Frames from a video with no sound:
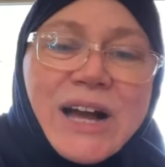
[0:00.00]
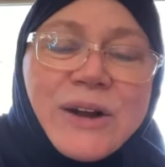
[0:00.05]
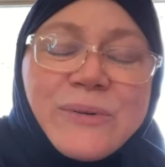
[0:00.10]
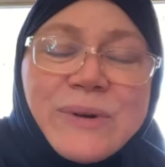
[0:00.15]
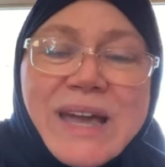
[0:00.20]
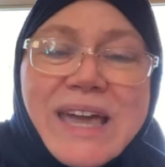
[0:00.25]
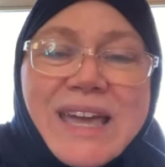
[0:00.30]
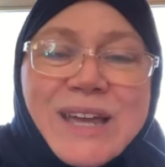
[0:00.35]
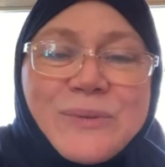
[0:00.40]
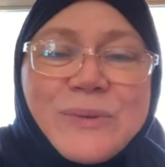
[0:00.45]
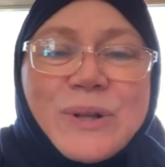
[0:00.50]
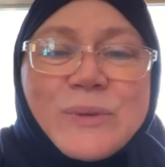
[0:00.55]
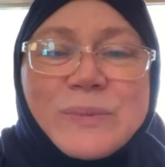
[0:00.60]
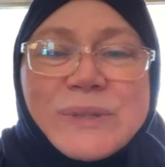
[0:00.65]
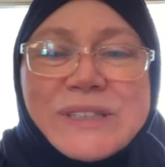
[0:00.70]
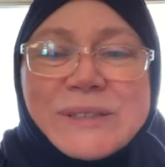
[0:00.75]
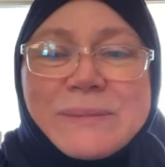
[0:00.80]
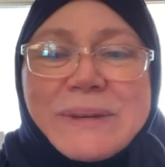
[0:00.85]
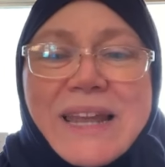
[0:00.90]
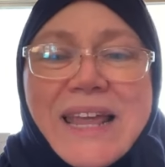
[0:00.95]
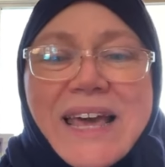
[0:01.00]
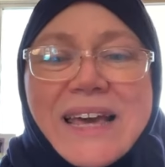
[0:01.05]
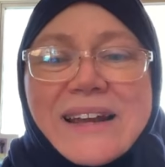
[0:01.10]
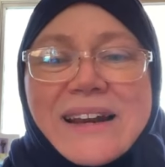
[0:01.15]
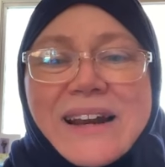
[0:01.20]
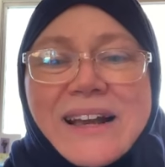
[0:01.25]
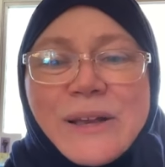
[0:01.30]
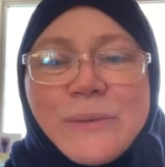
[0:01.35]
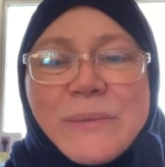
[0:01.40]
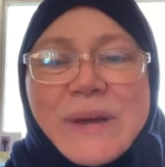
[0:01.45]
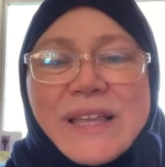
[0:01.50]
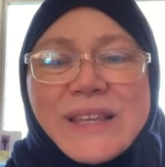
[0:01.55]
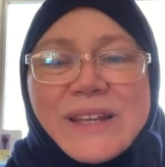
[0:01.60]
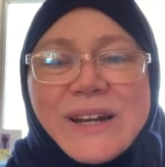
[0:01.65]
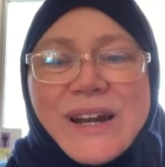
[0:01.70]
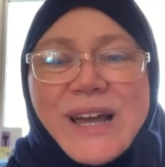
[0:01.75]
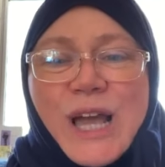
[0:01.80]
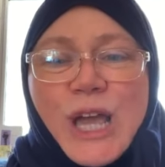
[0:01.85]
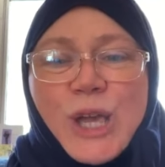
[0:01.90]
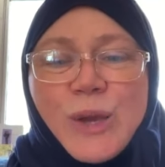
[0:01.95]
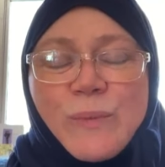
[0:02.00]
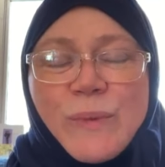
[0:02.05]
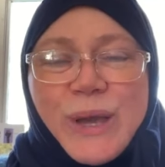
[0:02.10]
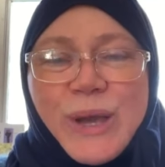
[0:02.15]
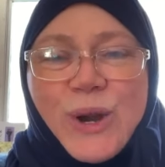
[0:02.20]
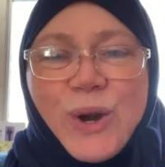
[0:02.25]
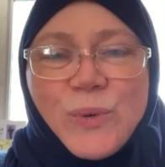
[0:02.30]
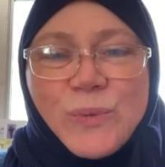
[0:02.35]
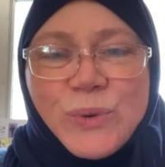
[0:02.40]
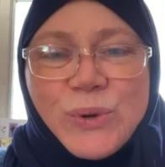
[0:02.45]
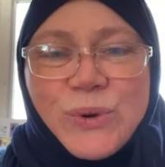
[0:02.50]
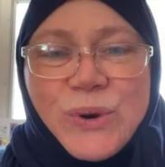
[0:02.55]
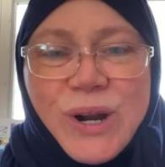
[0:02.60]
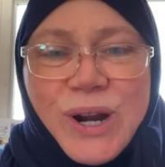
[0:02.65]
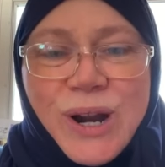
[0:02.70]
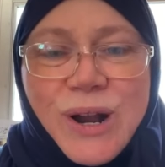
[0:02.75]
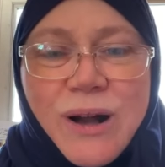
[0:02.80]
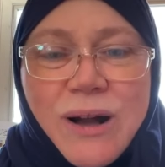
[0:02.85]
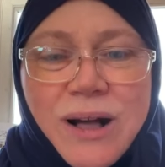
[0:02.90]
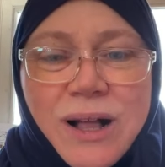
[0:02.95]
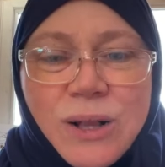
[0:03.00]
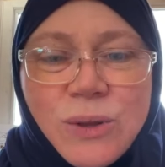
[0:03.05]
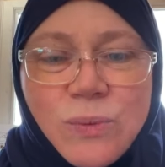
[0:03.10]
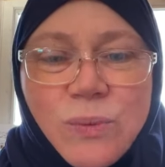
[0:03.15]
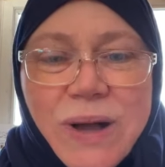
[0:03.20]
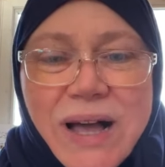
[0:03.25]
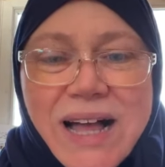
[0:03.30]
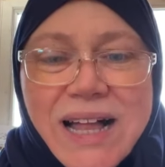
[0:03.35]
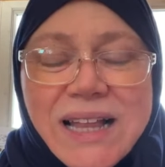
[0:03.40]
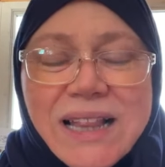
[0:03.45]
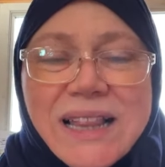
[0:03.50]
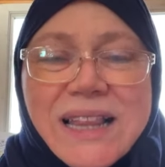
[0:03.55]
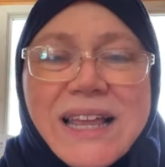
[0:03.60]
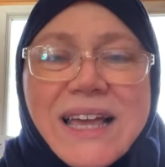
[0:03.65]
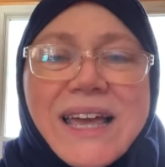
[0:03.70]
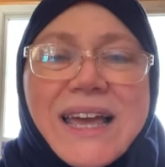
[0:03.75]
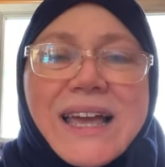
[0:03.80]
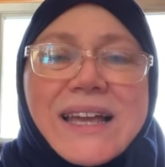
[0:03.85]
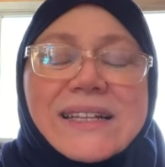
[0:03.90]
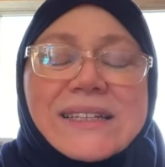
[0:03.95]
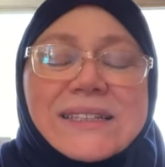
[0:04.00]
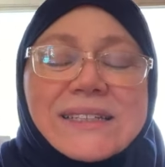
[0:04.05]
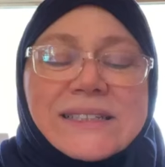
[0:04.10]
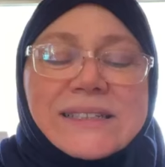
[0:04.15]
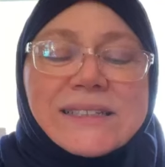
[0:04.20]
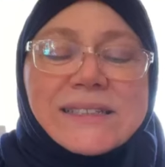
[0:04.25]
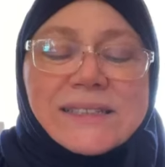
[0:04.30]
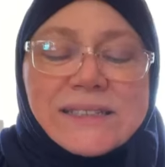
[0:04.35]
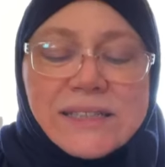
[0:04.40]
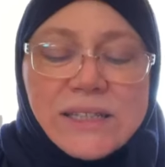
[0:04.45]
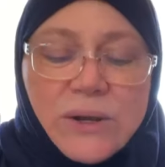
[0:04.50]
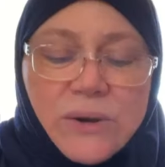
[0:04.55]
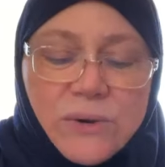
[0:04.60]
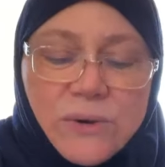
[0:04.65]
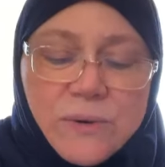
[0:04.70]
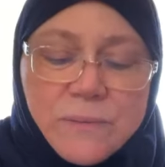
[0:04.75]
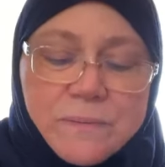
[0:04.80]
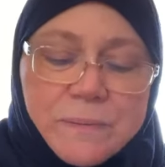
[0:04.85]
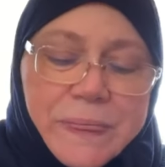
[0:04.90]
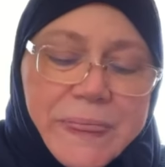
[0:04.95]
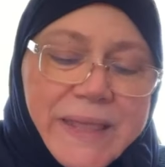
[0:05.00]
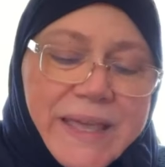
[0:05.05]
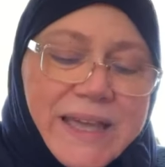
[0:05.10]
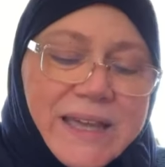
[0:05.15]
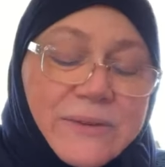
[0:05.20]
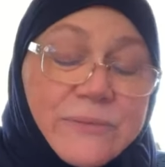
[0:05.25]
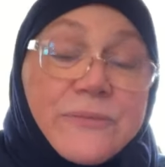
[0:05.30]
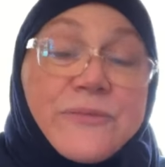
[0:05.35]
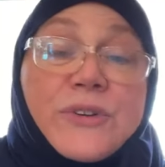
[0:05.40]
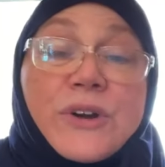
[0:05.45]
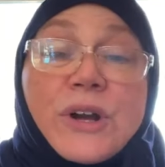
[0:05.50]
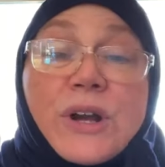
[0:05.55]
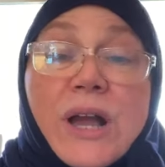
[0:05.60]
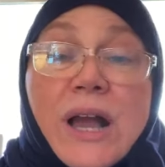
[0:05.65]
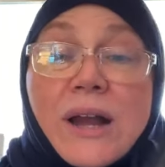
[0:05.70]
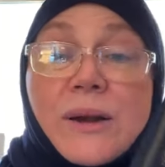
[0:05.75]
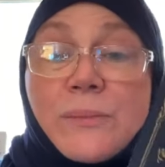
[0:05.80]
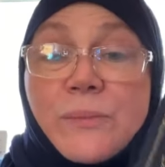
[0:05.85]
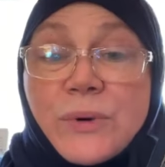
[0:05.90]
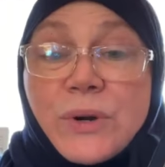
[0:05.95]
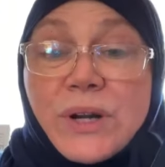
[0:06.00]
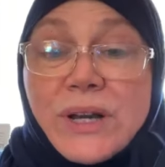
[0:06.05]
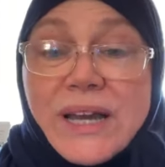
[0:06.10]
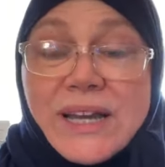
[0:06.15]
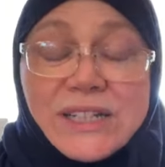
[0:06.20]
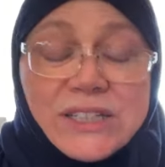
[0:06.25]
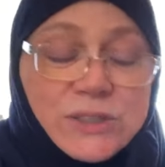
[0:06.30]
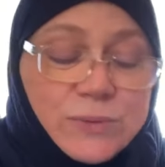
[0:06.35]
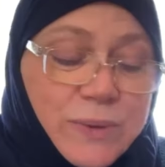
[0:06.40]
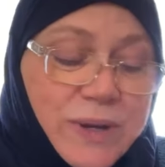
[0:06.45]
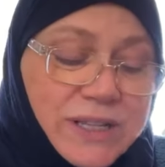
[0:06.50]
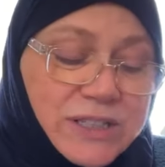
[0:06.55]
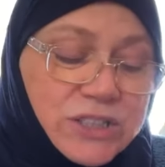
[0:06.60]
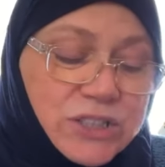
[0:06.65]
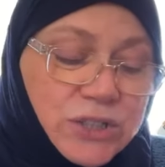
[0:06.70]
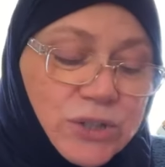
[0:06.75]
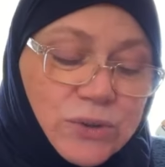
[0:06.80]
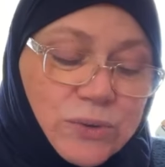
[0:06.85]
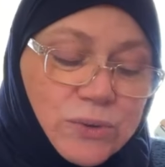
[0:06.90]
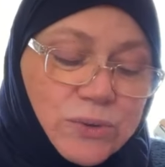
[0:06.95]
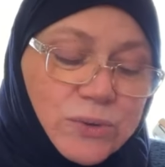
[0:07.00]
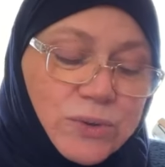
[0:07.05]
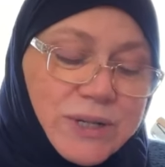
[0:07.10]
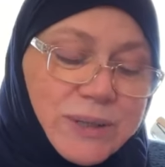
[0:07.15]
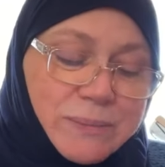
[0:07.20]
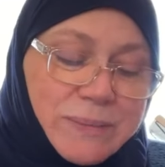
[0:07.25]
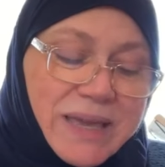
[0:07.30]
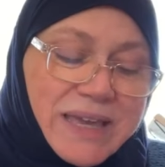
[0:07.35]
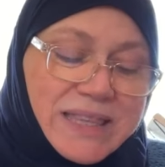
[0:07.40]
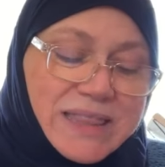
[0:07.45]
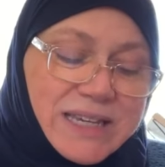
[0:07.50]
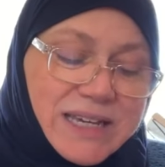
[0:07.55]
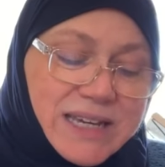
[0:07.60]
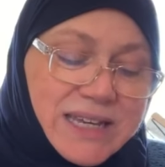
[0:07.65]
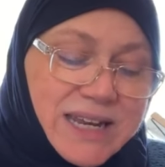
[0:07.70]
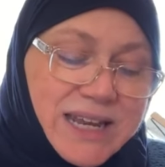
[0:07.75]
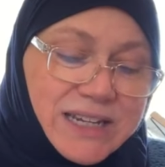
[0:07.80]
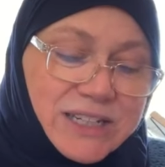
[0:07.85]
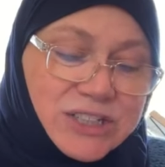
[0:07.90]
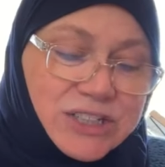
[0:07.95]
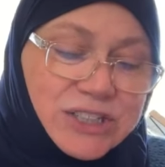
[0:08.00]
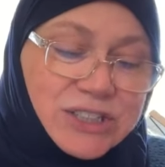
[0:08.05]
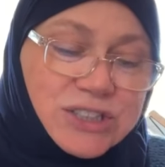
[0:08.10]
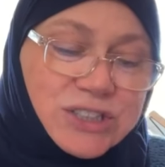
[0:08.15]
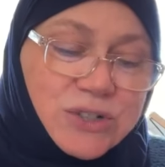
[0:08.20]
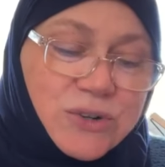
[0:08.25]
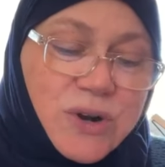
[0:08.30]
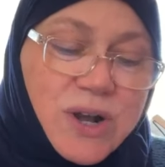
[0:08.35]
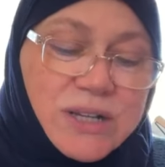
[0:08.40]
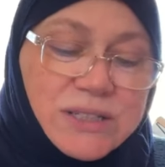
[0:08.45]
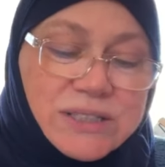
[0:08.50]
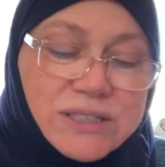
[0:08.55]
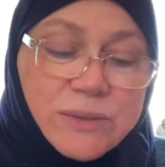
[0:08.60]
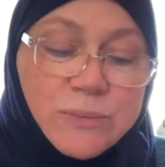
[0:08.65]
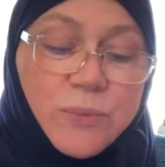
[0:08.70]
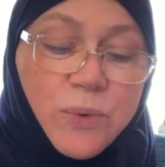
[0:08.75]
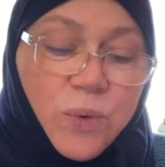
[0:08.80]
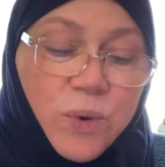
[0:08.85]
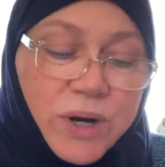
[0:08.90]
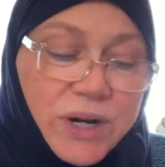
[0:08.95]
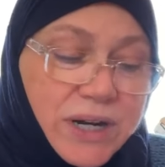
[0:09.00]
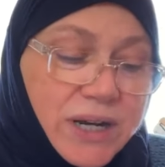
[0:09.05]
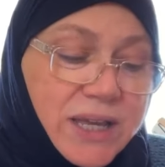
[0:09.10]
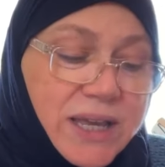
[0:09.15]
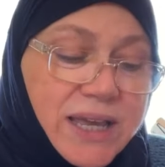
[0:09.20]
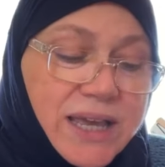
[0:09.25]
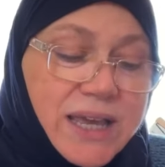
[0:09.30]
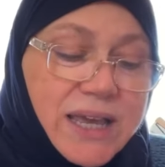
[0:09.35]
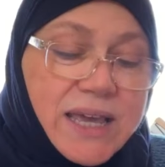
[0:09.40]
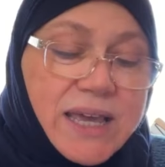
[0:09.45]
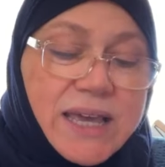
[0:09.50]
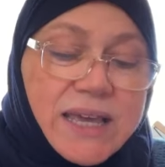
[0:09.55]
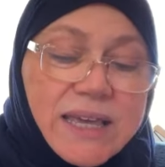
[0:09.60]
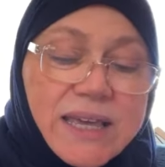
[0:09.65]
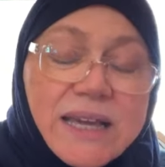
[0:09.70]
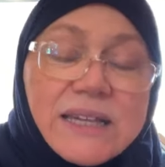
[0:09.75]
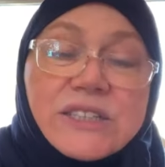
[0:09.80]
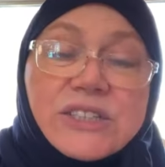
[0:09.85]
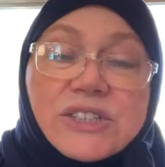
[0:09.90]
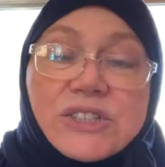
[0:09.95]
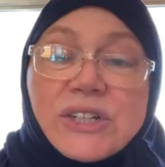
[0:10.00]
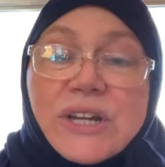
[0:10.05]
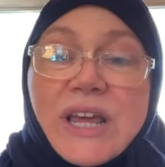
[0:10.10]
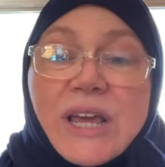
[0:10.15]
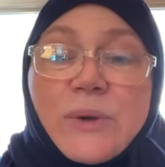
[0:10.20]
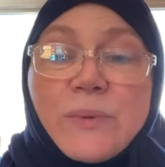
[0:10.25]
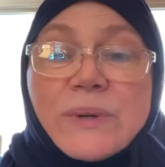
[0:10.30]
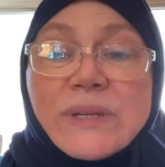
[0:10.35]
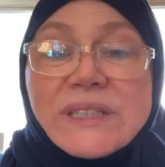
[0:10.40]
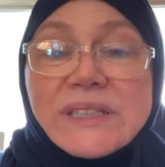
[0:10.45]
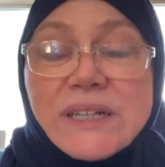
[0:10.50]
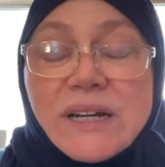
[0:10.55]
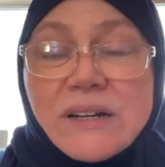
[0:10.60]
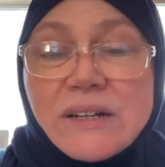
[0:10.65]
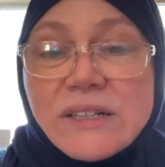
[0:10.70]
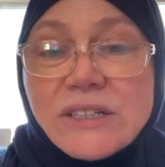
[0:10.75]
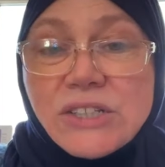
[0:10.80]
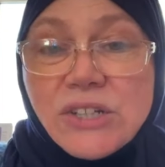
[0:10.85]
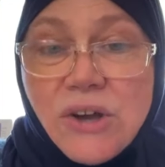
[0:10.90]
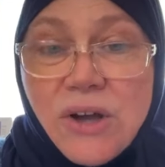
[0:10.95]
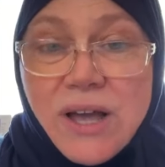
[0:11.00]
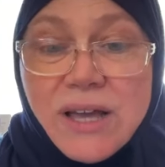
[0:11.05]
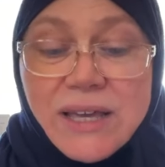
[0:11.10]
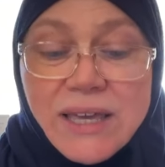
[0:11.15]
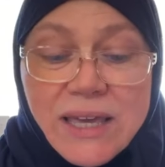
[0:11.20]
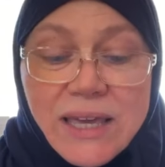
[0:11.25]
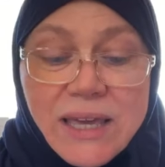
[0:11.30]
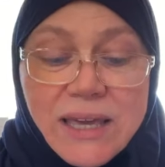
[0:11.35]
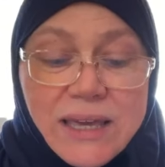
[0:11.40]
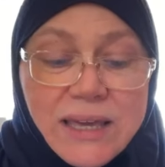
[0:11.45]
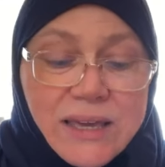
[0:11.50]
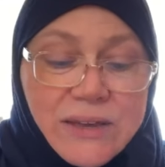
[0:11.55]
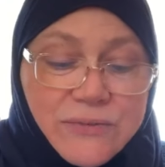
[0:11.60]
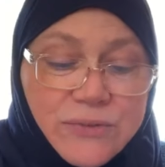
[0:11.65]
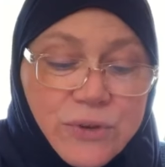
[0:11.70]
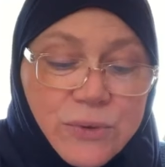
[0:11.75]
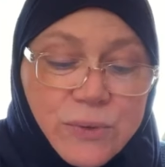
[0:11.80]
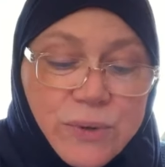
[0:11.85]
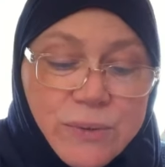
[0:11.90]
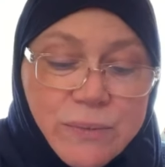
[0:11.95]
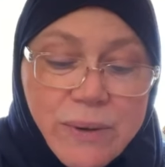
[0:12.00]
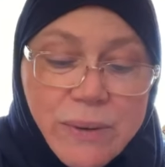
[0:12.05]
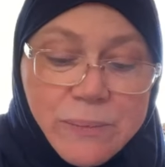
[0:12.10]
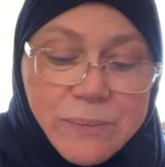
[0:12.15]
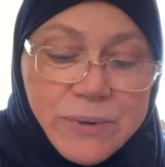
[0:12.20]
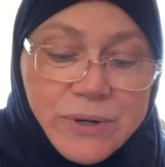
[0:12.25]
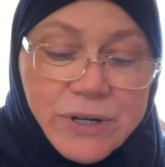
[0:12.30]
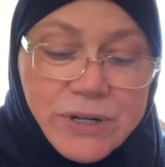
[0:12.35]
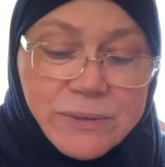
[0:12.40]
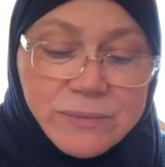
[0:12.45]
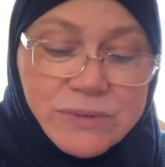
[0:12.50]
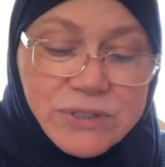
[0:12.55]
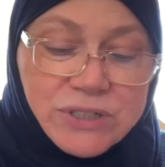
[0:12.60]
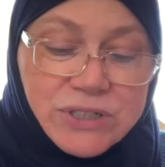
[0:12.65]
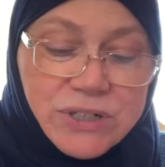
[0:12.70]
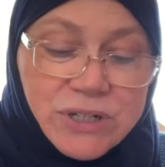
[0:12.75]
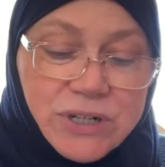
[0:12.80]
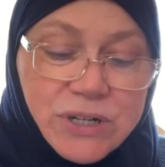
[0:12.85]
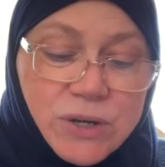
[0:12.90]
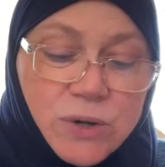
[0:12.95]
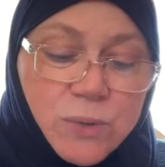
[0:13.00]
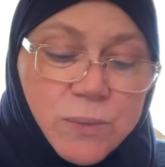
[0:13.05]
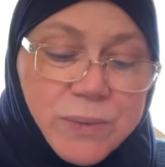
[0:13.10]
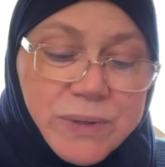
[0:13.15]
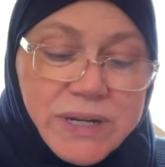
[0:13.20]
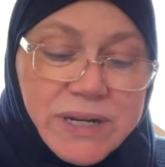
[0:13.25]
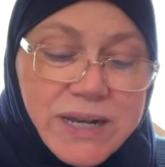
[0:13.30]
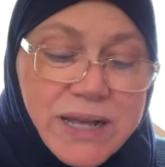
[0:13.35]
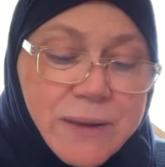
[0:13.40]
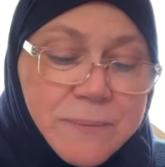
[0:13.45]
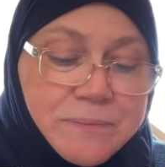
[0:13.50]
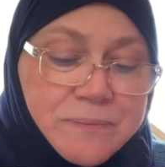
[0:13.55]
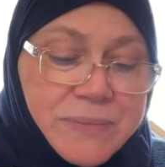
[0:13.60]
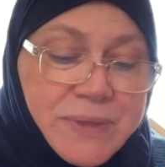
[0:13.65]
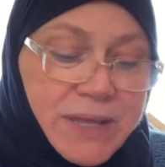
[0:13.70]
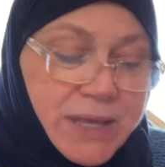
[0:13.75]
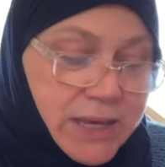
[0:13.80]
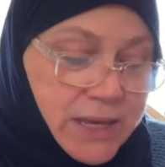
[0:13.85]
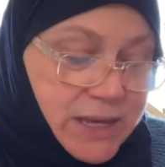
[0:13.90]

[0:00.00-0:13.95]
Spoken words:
All right. Well, bismillah ar-Rahman ar-Rahim. I hope you are all well. So for our book, I just want to make the connections across the board. Yesterday, we started talking, if you remember, I'm just going to open it up.